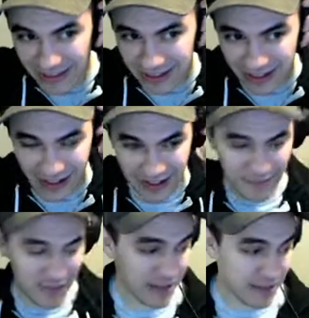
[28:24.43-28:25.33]

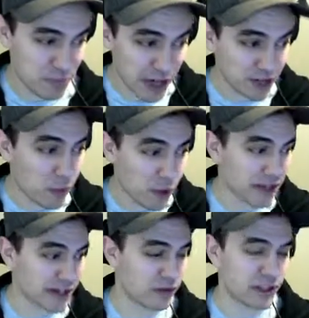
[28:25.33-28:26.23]
And they probably don't
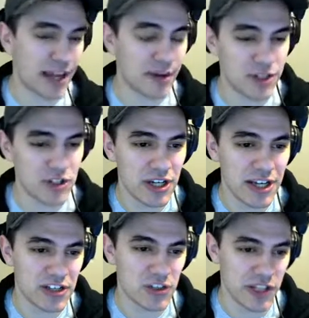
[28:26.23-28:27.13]
work in every language.
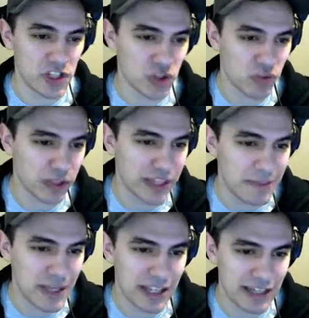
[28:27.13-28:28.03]
So this should really
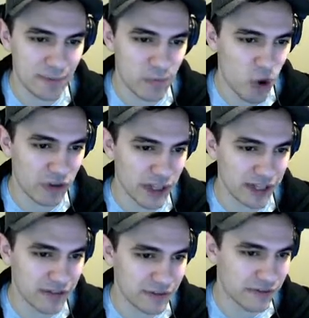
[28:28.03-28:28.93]
be more of
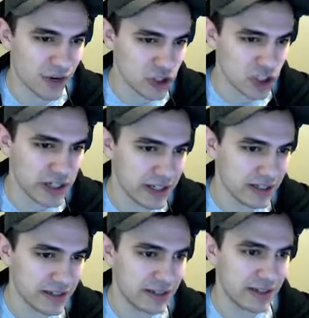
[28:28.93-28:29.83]
like a function.